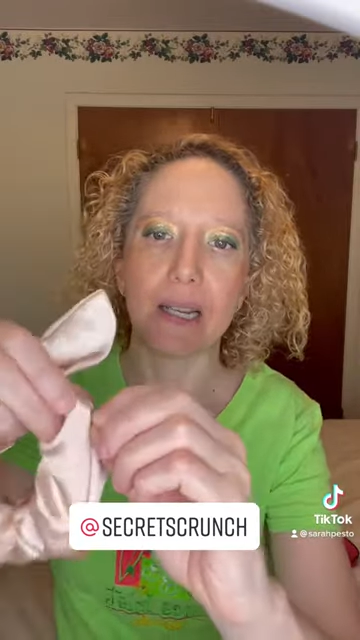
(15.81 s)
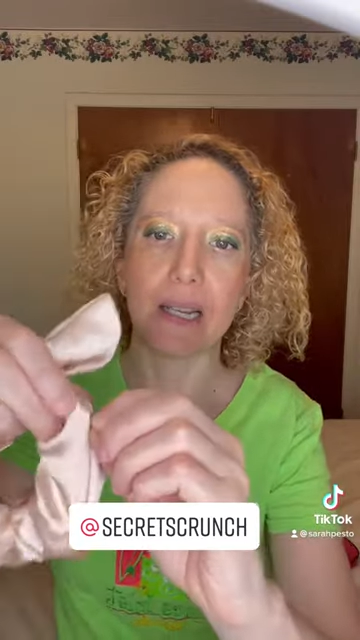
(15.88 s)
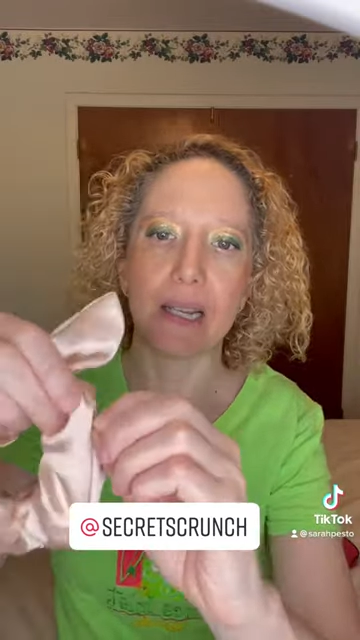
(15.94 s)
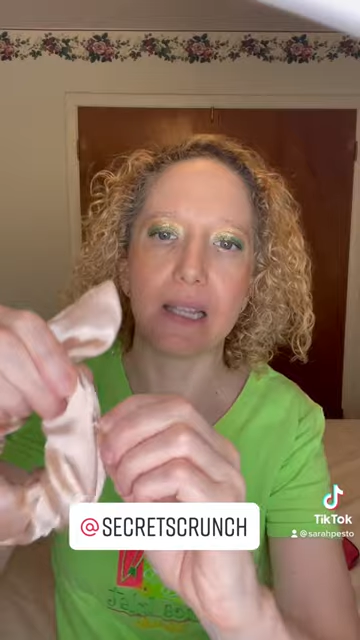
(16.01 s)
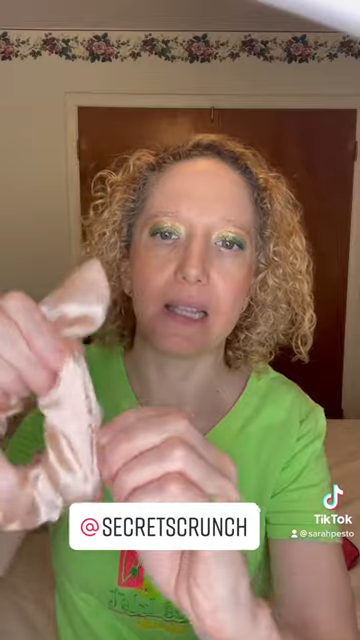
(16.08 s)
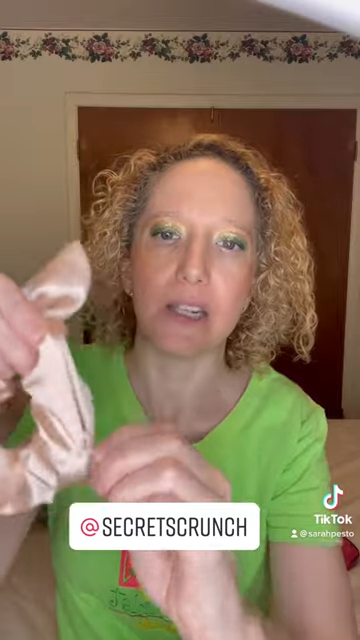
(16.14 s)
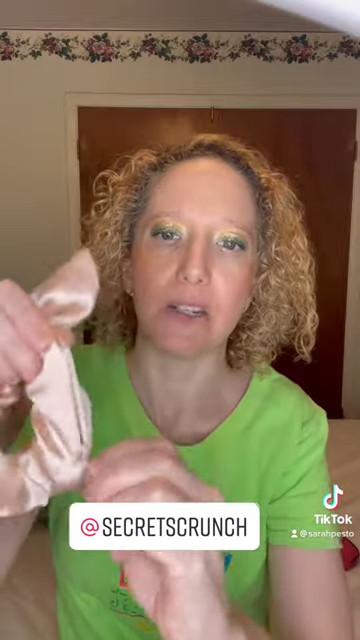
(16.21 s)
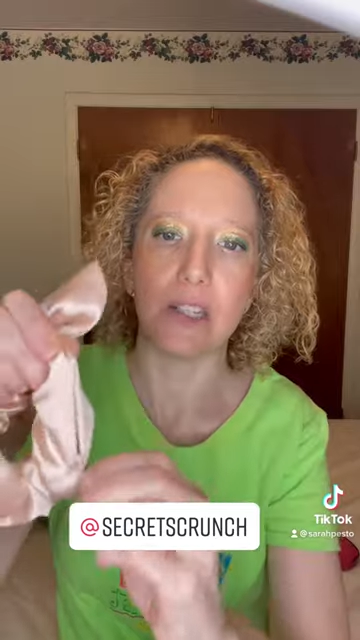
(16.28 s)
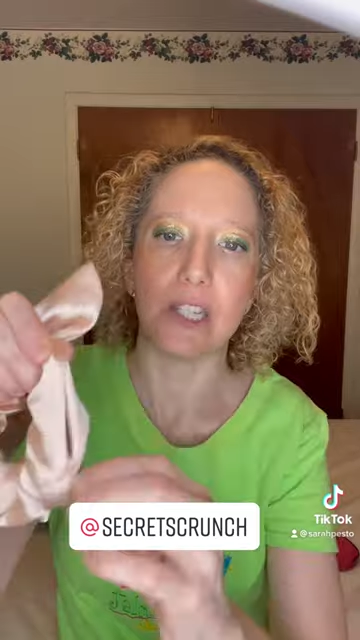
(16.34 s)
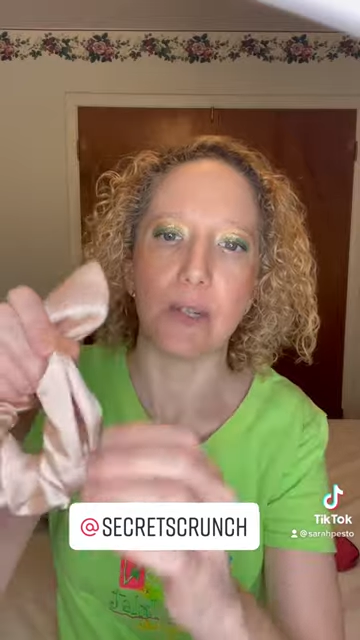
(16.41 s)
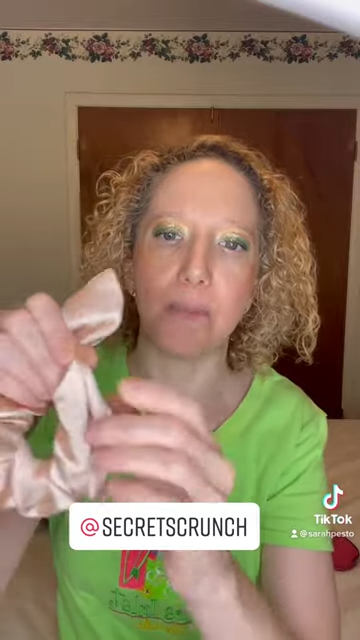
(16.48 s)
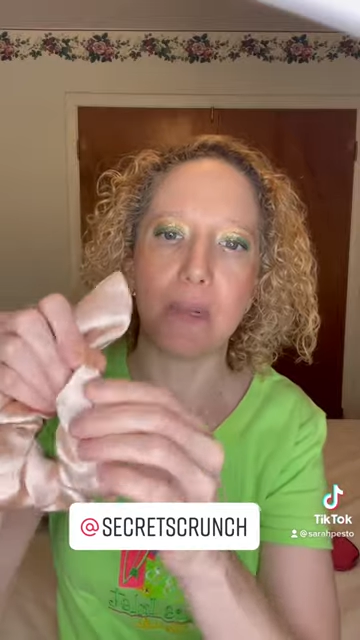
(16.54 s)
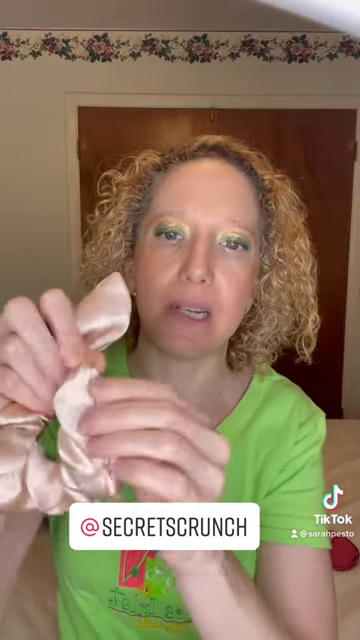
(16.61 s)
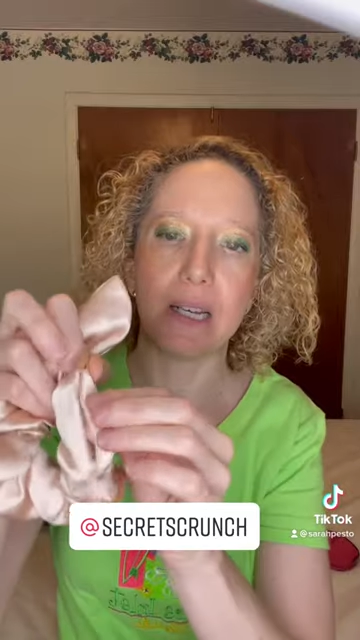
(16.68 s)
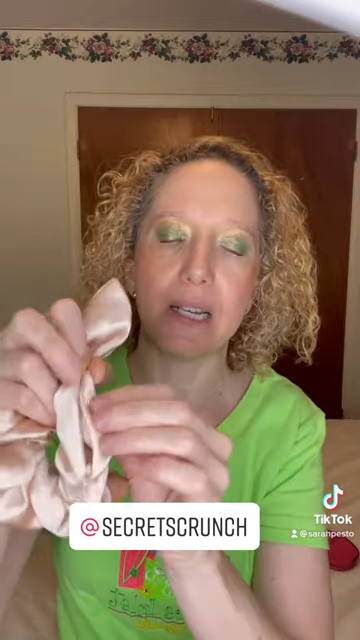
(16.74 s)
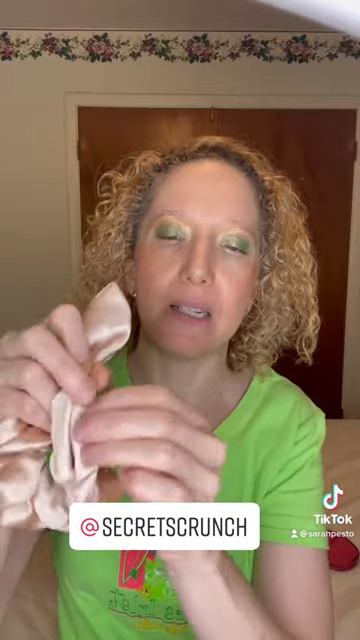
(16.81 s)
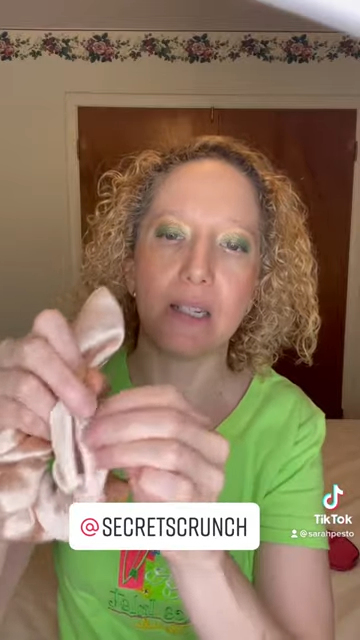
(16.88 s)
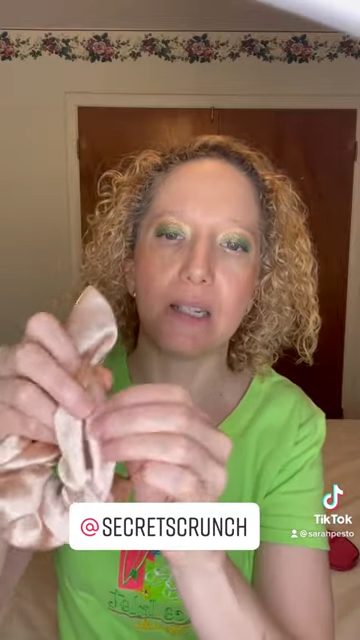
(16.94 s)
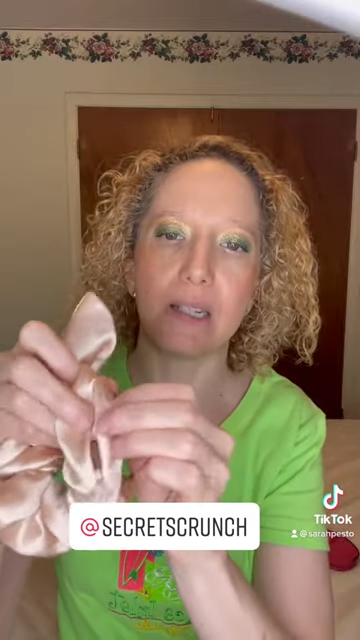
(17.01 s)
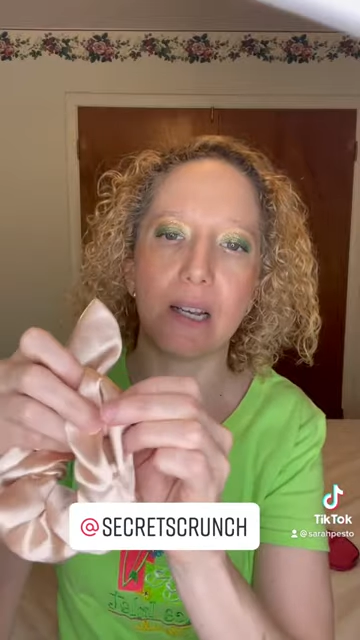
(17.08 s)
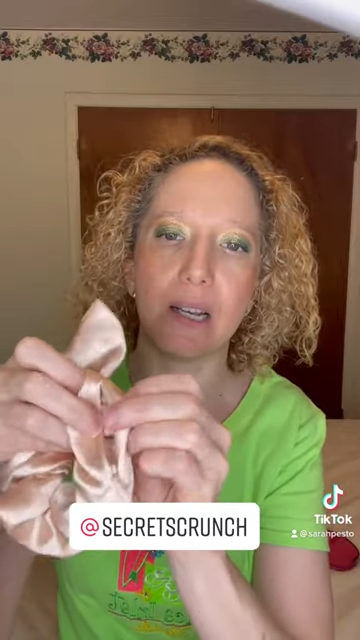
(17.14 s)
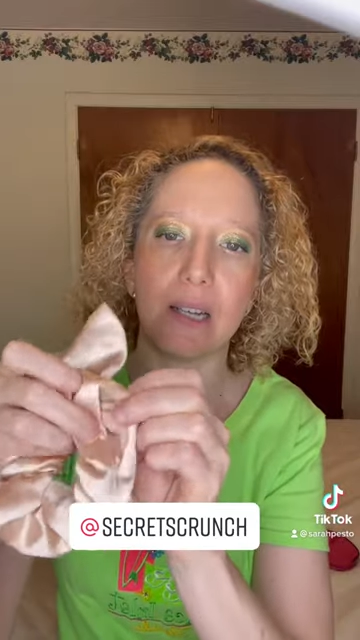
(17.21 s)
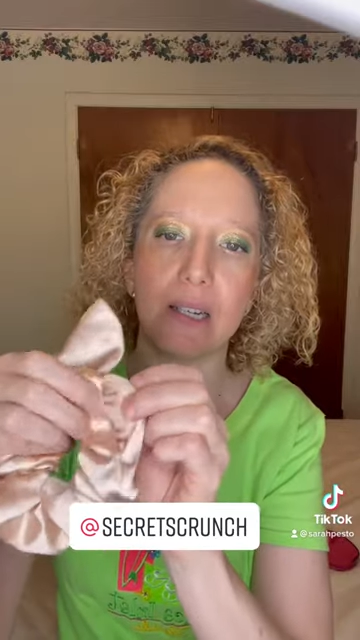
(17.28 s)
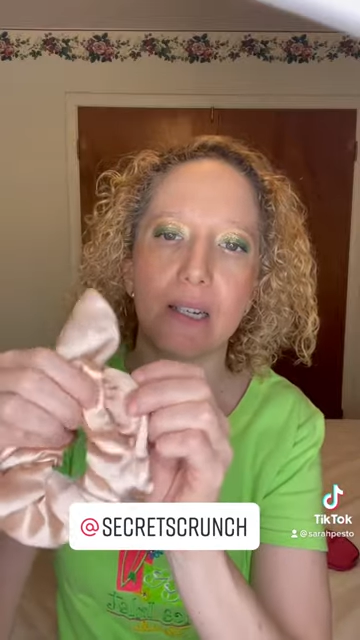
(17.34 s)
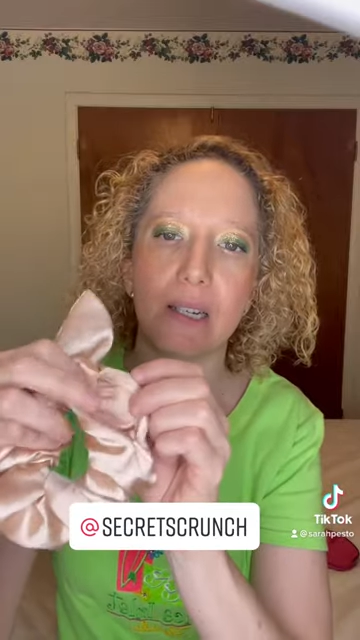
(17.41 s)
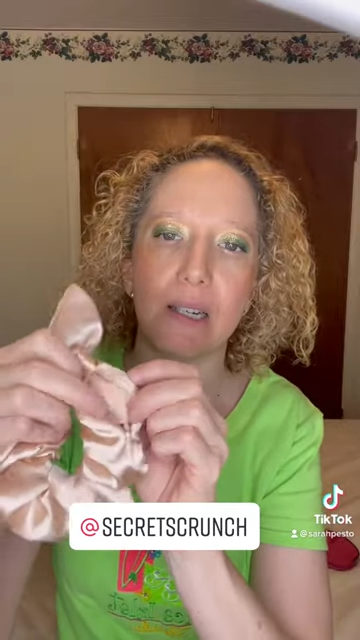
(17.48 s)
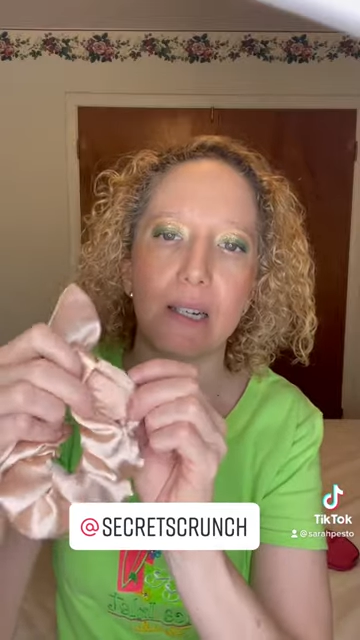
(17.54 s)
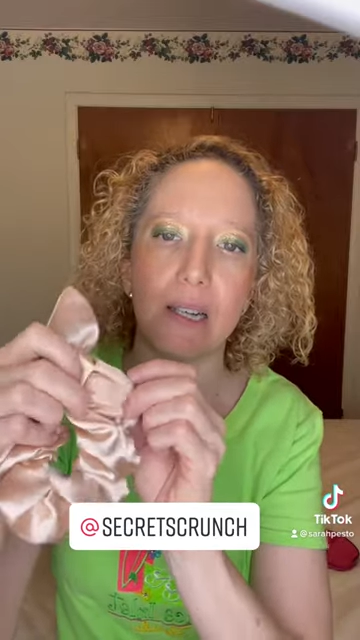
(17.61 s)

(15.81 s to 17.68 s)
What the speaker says: and then you zip it undone,